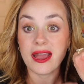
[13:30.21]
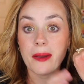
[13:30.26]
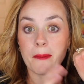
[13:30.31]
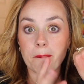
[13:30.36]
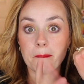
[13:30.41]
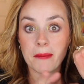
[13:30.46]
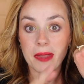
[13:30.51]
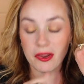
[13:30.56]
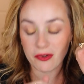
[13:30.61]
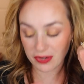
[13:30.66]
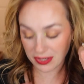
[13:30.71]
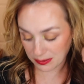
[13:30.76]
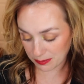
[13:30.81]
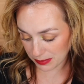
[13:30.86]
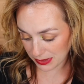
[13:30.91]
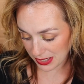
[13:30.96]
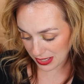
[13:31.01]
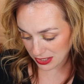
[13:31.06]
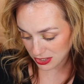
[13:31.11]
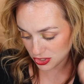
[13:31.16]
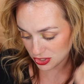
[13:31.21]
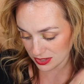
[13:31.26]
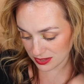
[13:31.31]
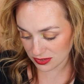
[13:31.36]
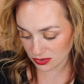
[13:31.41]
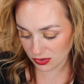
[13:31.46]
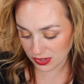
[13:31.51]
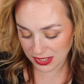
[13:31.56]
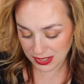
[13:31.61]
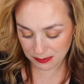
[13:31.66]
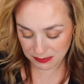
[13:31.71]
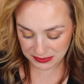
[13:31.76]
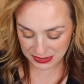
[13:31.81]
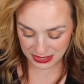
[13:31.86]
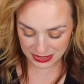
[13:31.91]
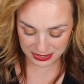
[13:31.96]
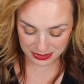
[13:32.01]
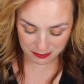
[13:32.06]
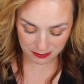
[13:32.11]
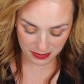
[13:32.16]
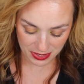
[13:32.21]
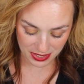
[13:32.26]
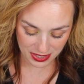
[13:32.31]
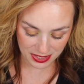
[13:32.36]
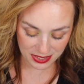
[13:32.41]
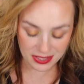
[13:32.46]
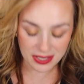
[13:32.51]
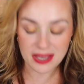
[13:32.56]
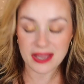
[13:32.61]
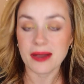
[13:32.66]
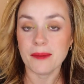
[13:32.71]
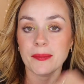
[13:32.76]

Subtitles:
Merit blushes, so keep that in mind.